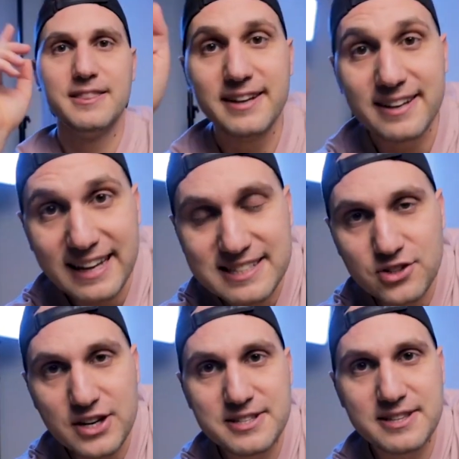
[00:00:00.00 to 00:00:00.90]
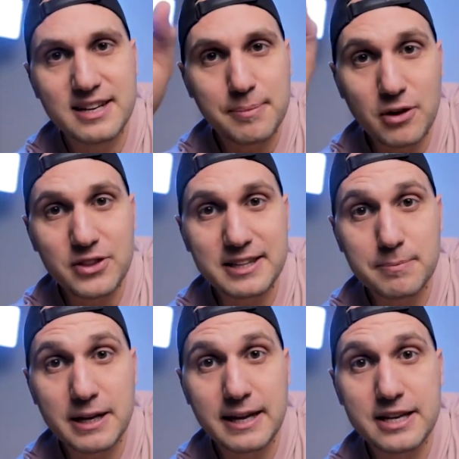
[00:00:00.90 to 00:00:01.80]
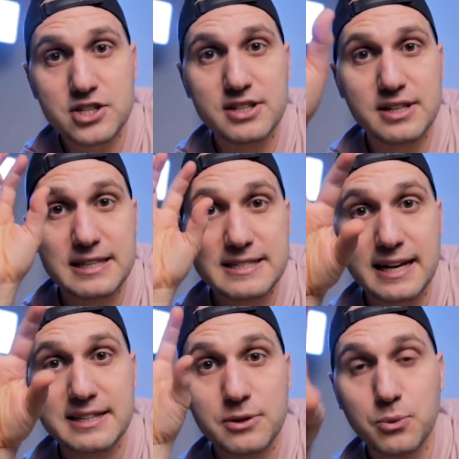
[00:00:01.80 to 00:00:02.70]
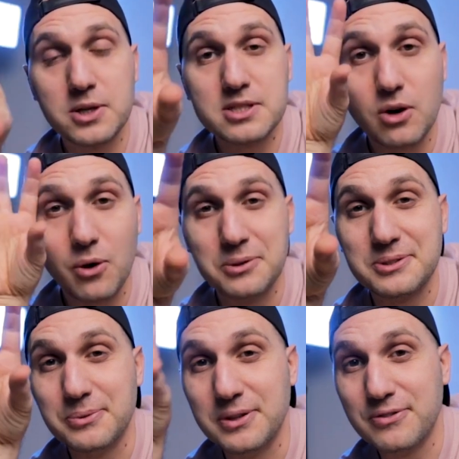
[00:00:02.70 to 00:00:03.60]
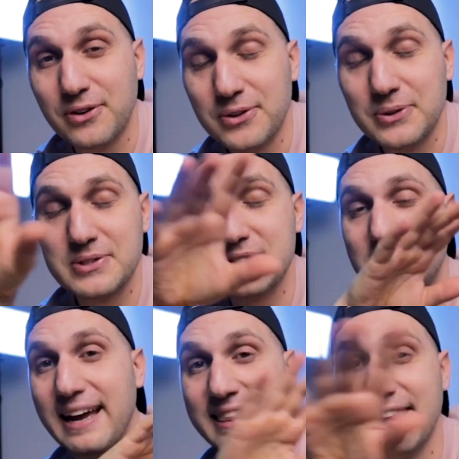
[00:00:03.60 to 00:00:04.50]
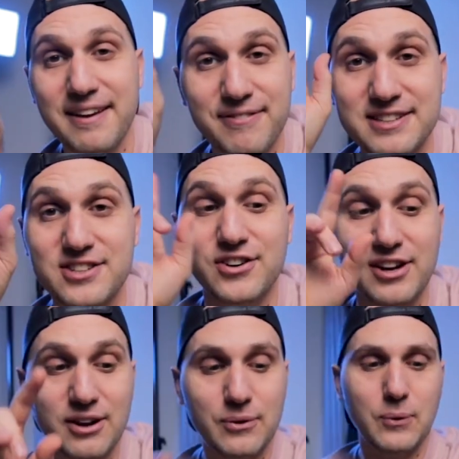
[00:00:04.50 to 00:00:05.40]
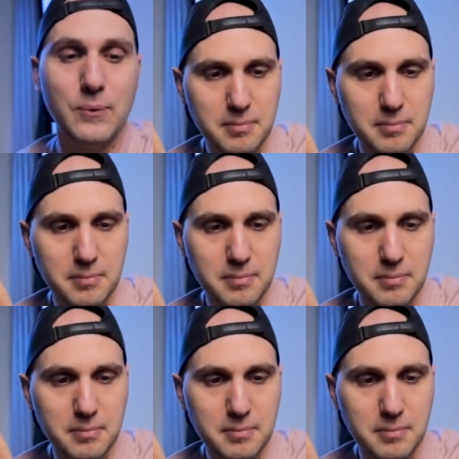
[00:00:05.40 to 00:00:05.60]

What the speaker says: The next crazy thing about that application is that it works also with photos and the effects are really cool.